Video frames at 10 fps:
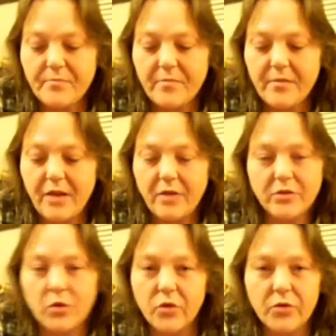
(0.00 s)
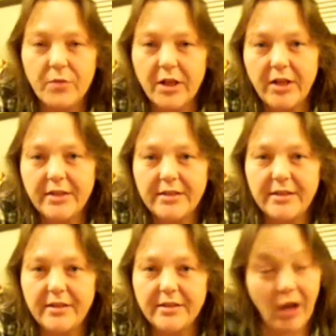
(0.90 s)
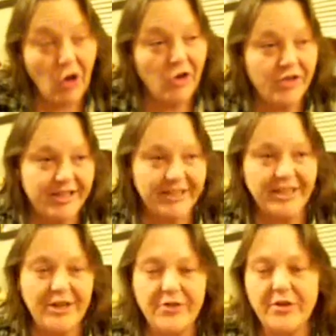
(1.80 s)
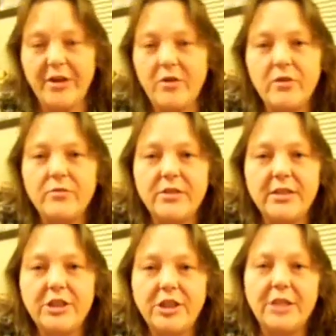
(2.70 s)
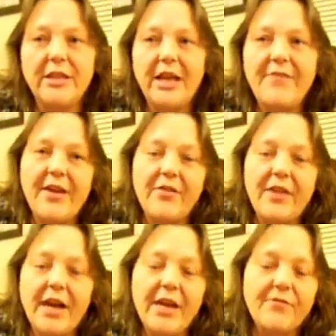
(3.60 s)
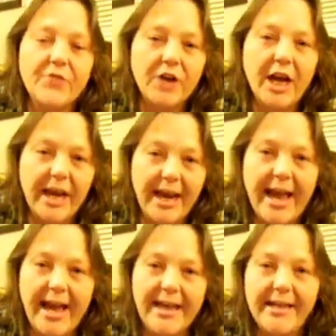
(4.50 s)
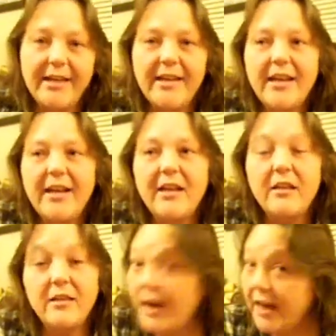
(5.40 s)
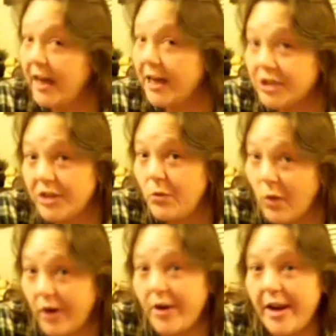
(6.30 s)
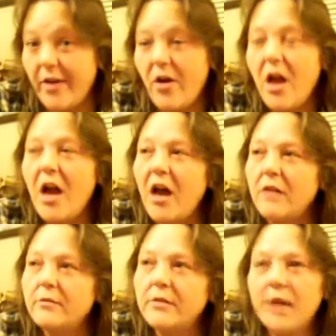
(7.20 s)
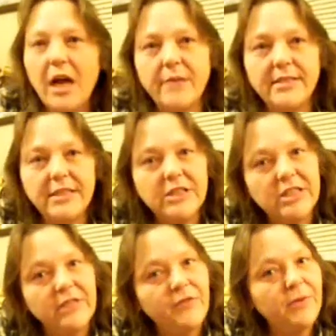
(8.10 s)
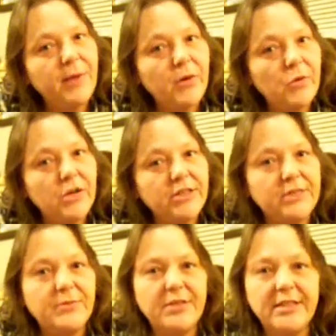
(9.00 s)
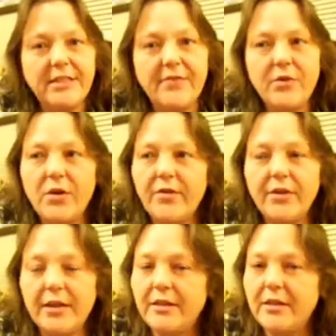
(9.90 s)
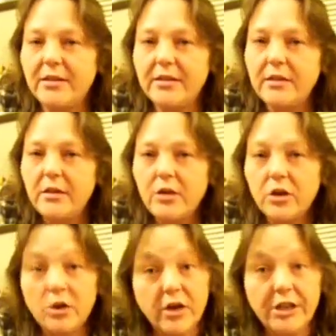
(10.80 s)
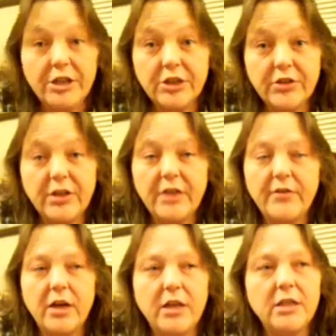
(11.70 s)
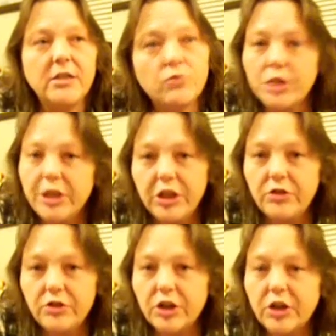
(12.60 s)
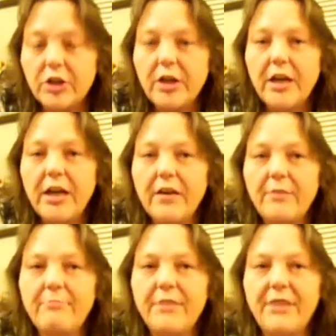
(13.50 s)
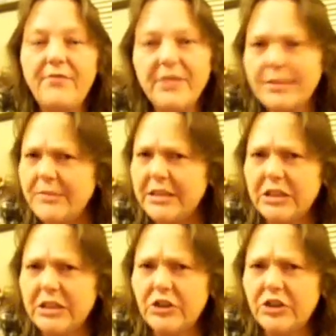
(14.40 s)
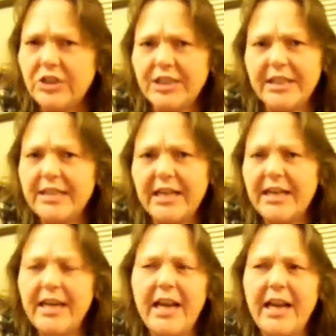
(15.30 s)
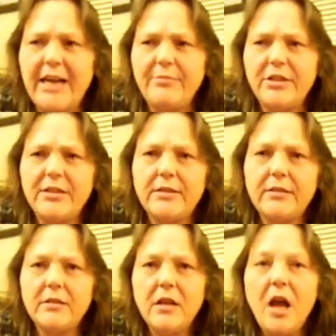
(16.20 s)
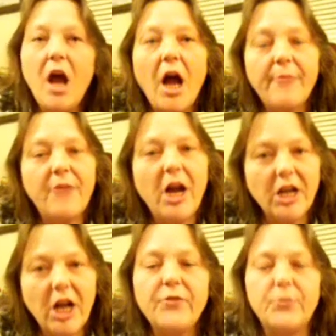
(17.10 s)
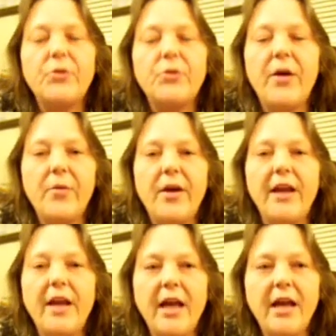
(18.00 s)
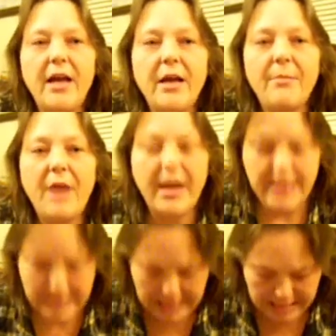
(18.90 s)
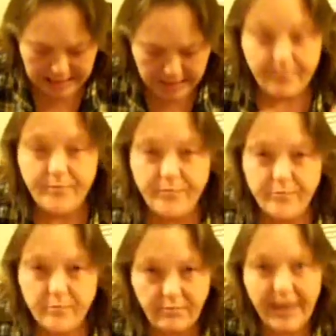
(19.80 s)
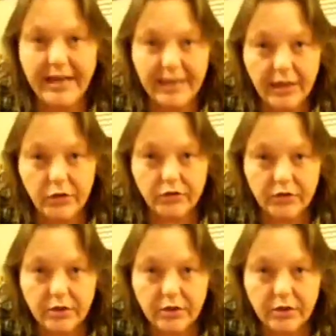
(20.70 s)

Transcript: I was going through my closet and I was like, oh, this is cute. You know, it was shit that I found that I forgot I had that I can actually wear now. I'm still iffy about wearing some of this stuff though. I've got like this gray shirt that I've got. It's a really cute shirt, but it fits me a little on the snug side, and I'm just not comfortable that way. Um, I need baggy clothes.